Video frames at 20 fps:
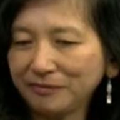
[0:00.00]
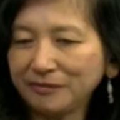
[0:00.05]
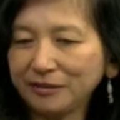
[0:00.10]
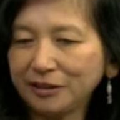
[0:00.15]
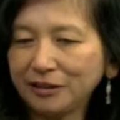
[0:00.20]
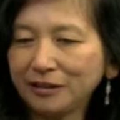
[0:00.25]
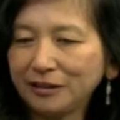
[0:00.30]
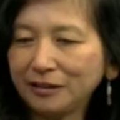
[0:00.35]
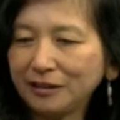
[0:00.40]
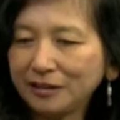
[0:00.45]

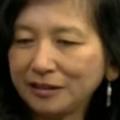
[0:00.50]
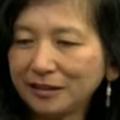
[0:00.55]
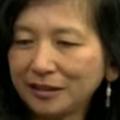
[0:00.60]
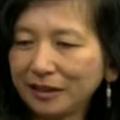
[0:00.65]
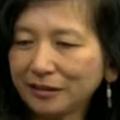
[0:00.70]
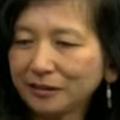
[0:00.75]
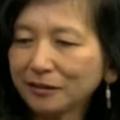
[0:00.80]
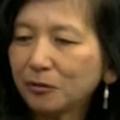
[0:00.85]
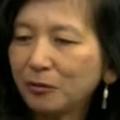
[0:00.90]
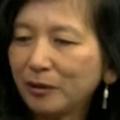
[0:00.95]
is
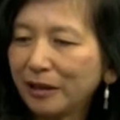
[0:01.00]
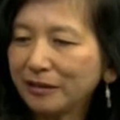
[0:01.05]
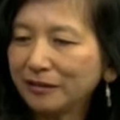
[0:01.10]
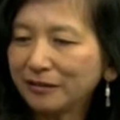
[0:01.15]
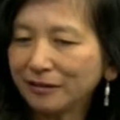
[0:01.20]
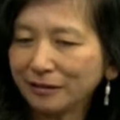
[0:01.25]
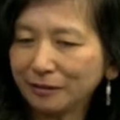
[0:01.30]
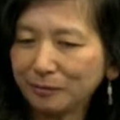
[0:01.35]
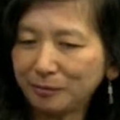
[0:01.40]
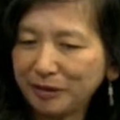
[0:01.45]
that quite
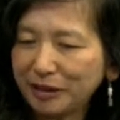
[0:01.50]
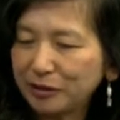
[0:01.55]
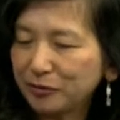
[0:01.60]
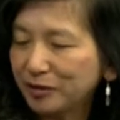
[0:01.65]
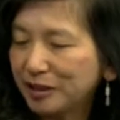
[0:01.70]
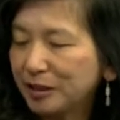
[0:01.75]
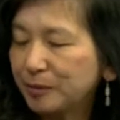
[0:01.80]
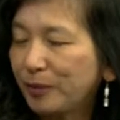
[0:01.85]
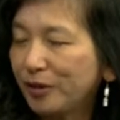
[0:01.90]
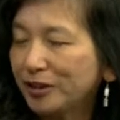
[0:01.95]
a big
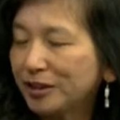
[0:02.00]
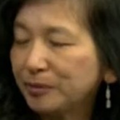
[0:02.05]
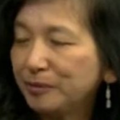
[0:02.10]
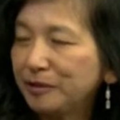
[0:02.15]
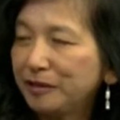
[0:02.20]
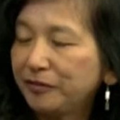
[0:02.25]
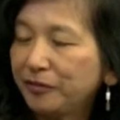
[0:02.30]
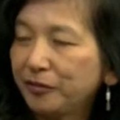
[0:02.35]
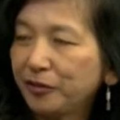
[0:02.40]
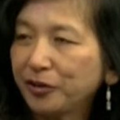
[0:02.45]

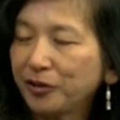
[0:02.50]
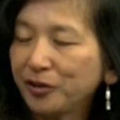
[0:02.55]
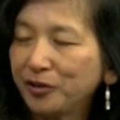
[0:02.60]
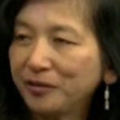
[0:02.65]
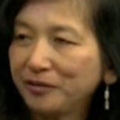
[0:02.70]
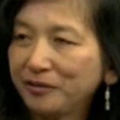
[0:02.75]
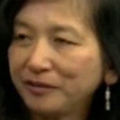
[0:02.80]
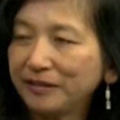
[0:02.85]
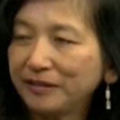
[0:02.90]
responsibility for you?